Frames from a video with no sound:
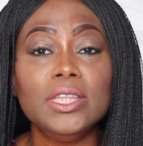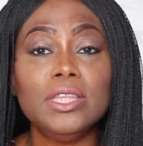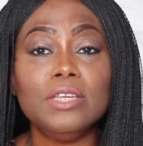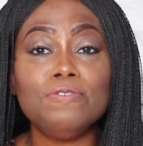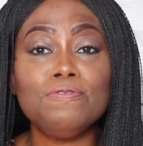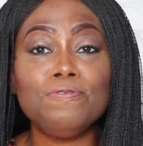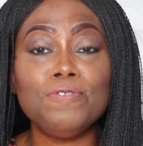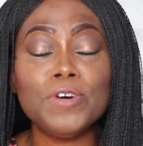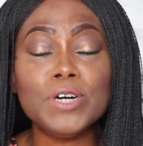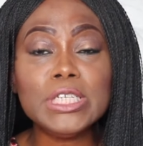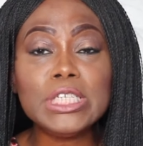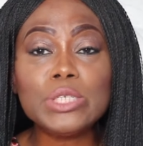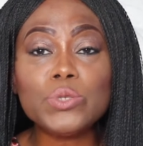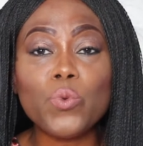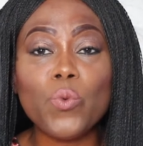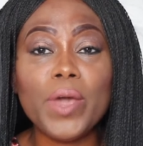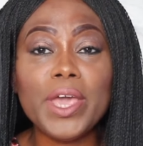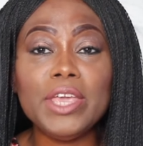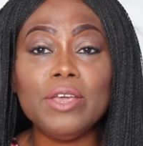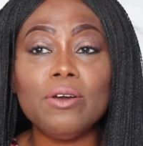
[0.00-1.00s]
the
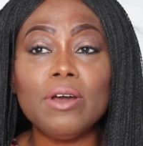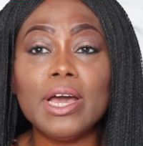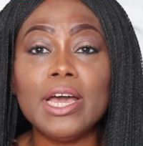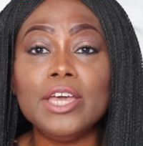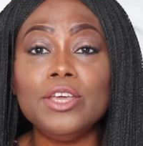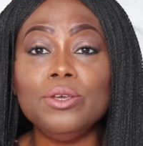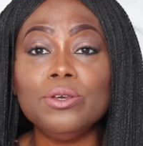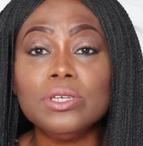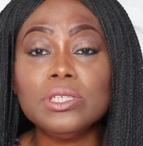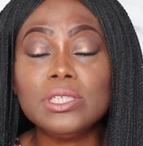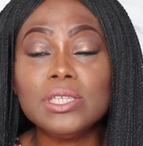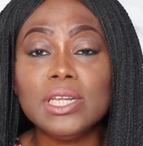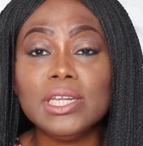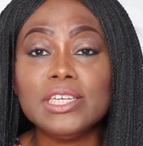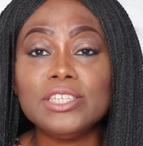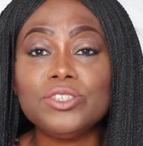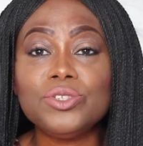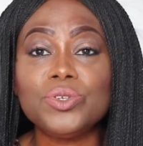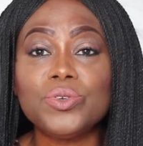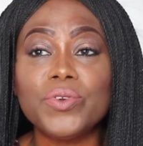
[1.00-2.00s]
first way you can use
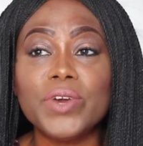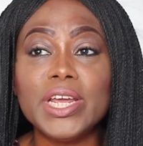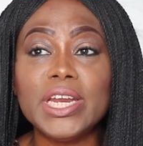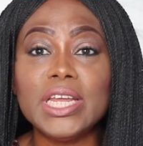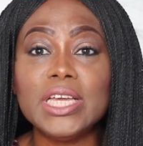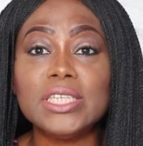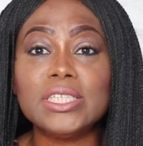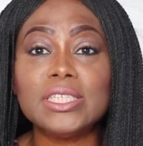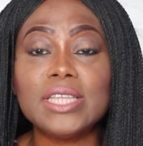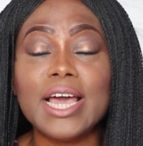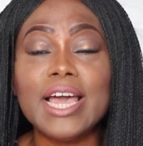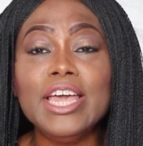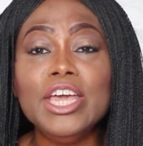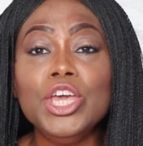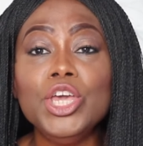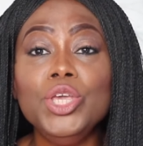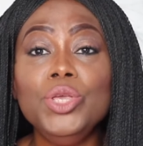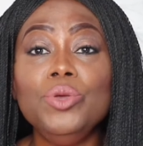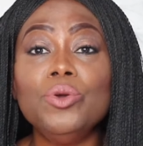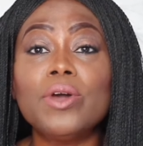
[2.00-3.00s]
glycerin is that
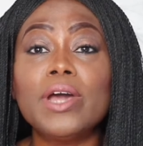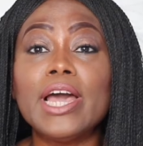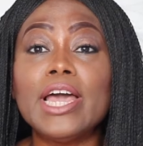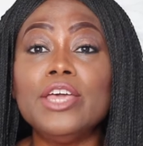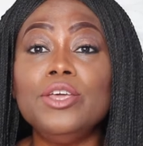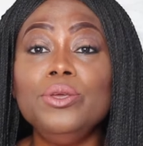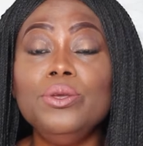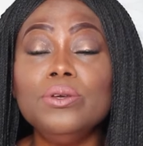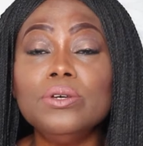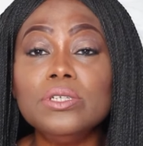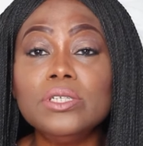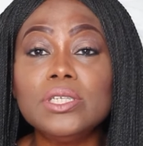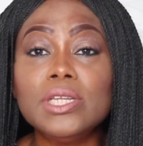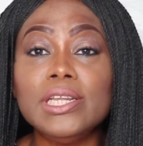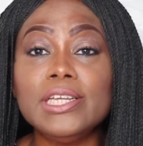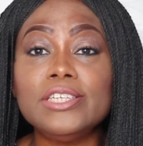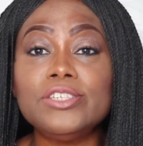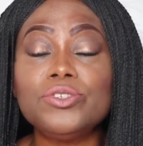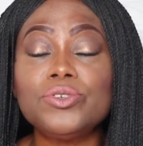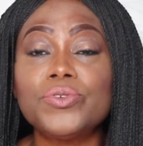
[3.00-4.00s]
you can use
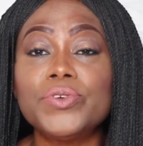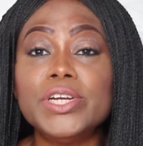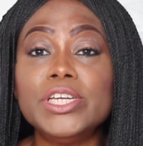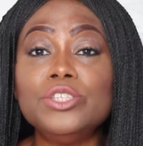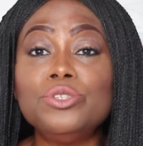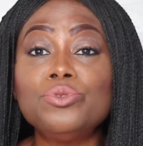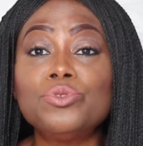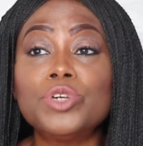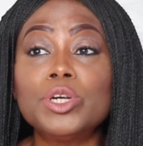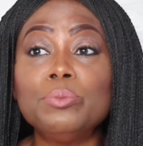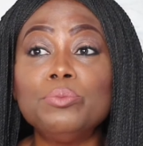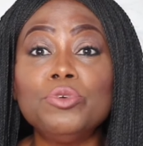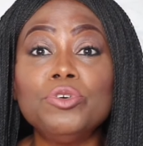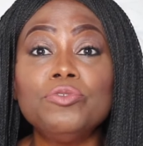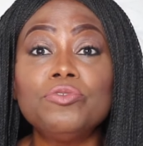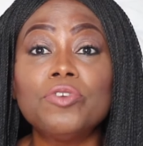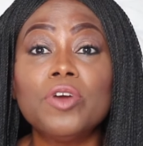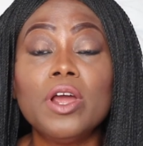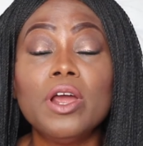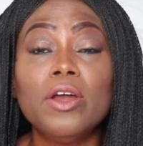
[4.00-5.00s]
glycerin to
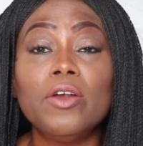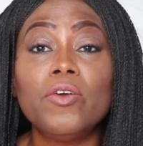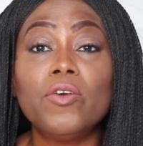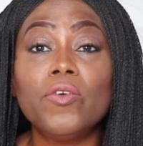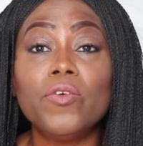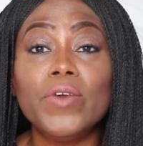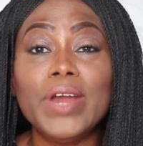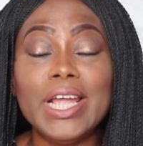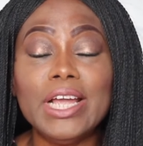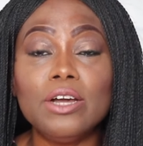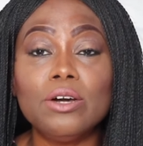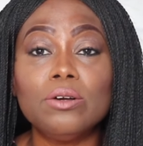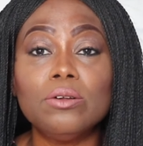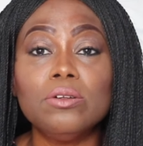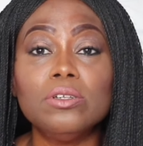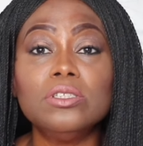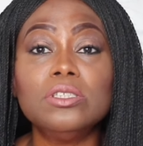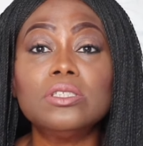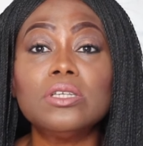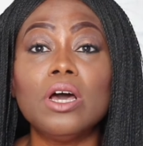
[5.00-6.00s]
remove
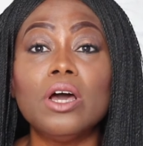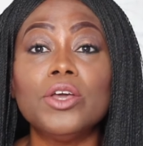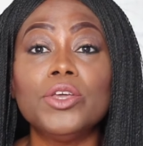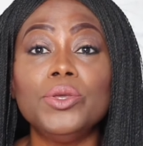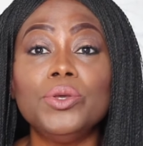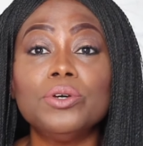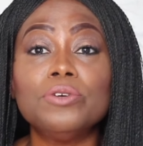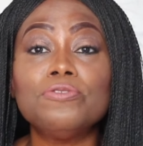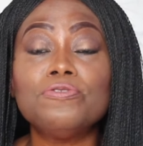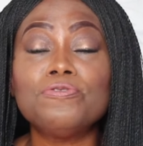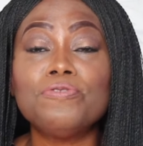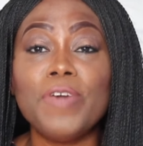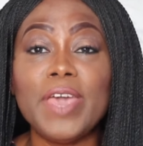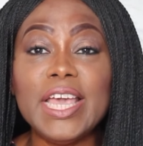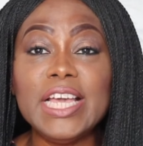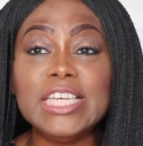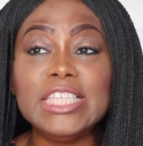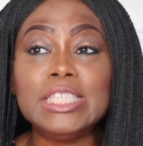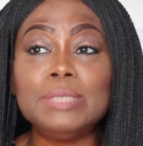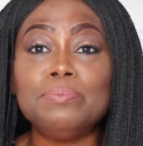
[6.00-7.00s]
wrinkles on your
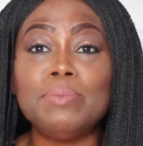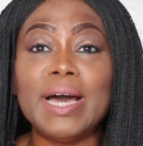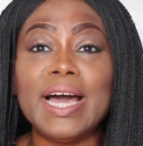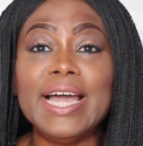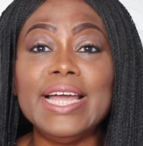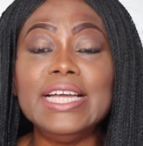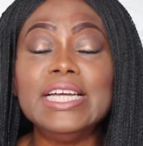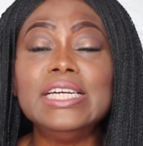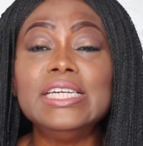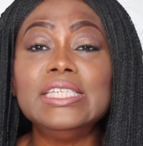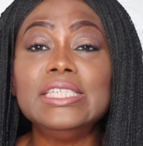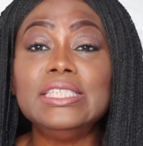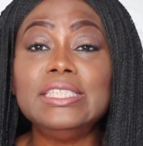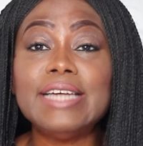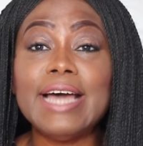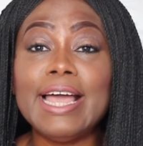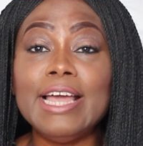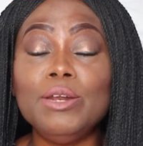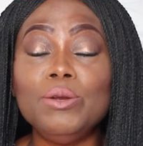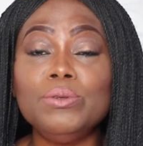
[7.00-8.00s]
face by
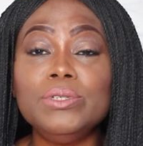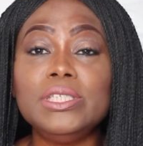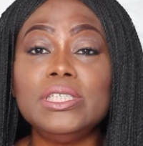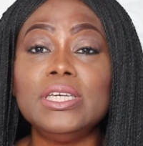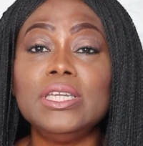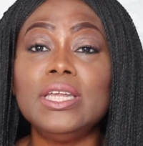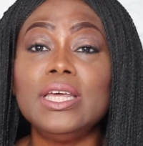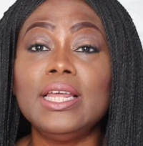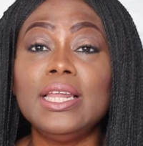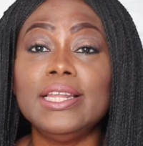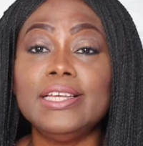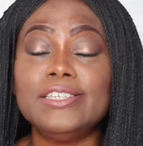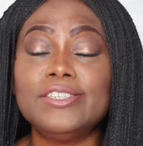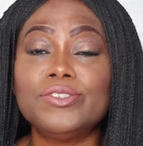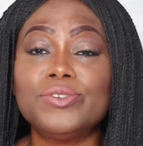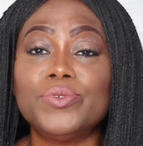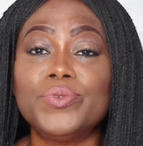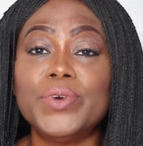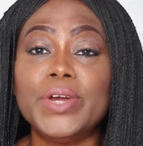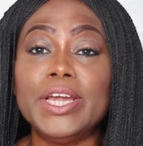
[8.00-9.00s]
diluting
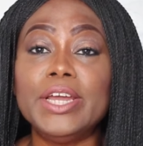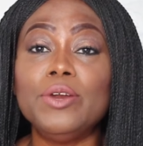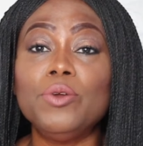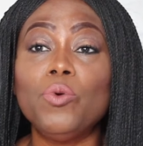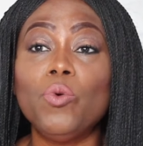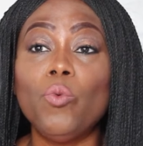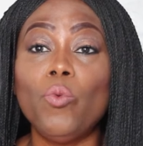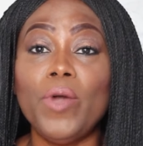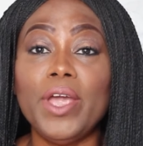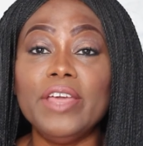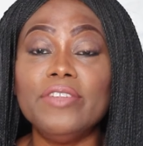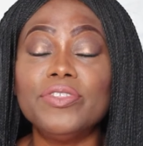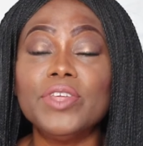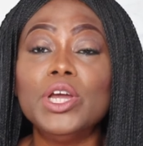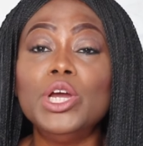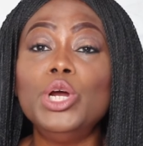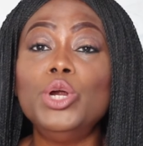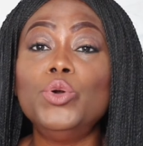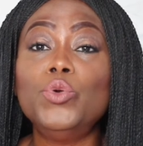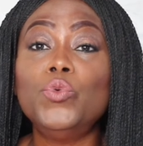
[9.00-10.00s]
glycerin with
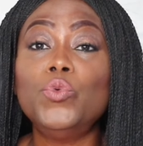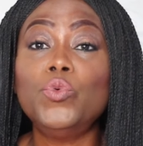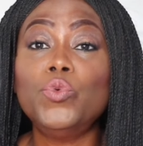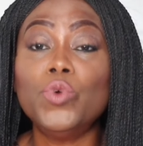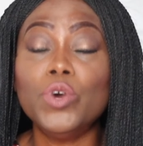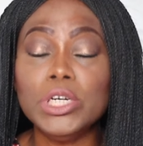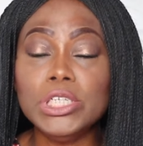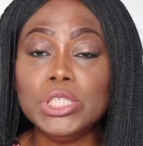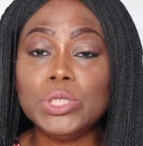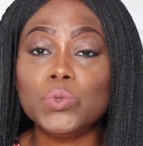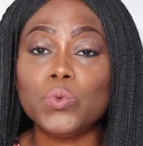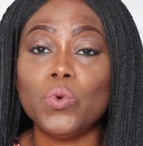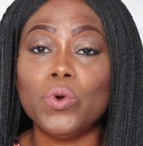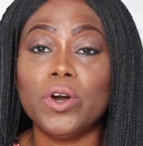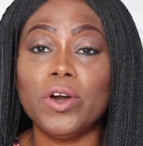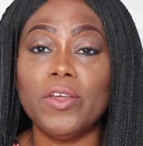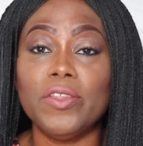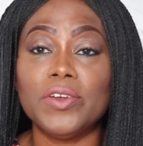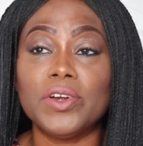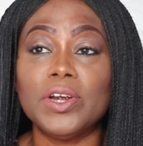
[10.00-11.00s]
rose
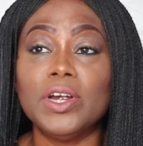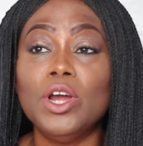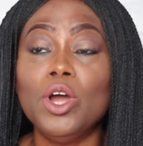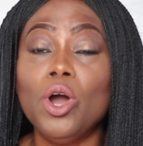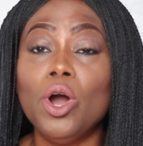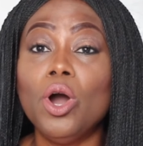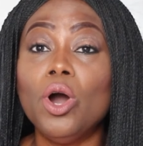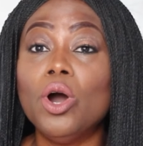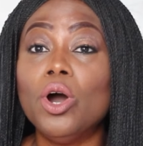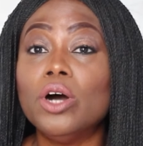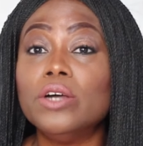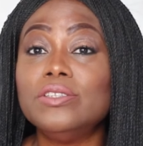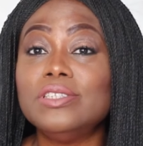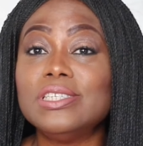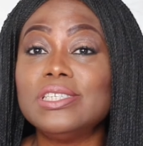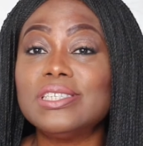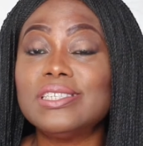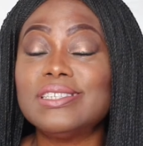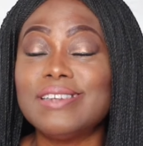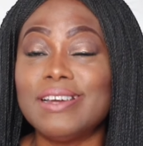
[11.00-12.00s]
water or
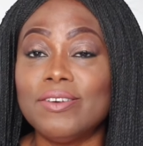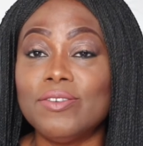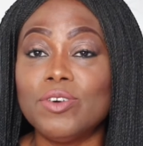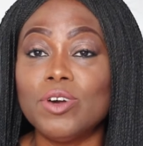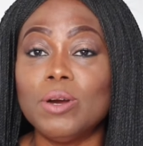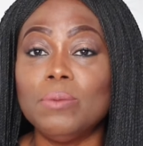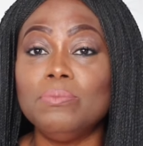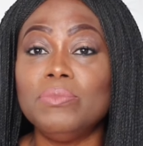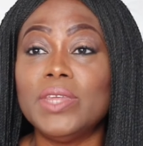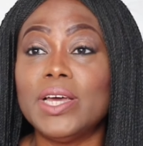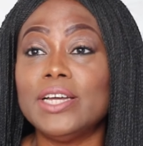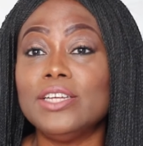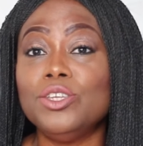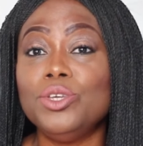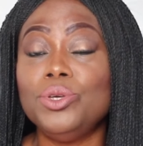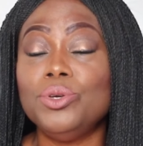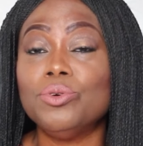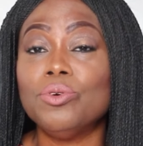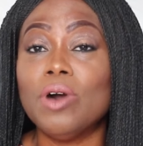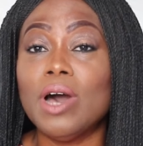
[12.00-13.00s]
the serum that
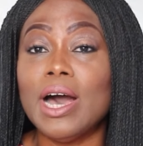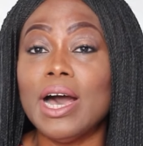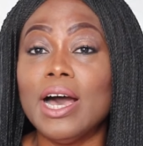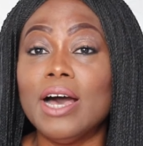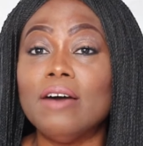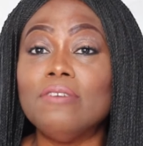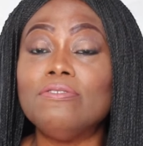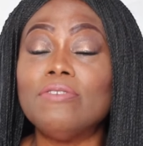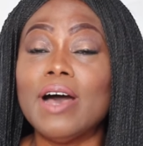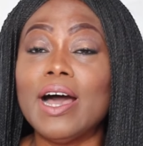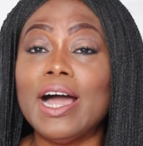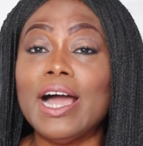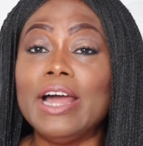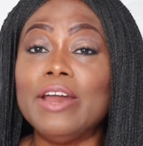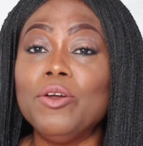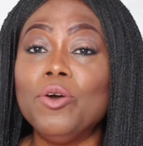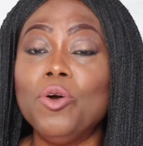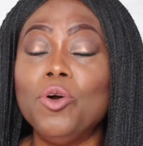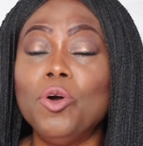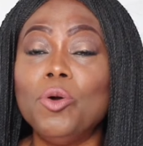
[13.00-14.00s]
you have
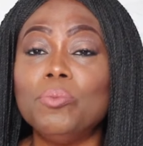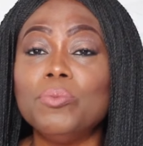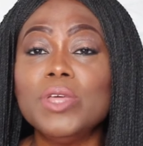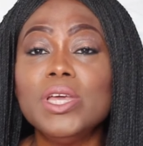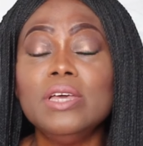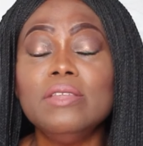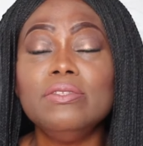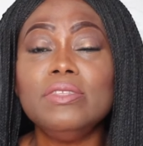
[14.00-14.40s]
at home.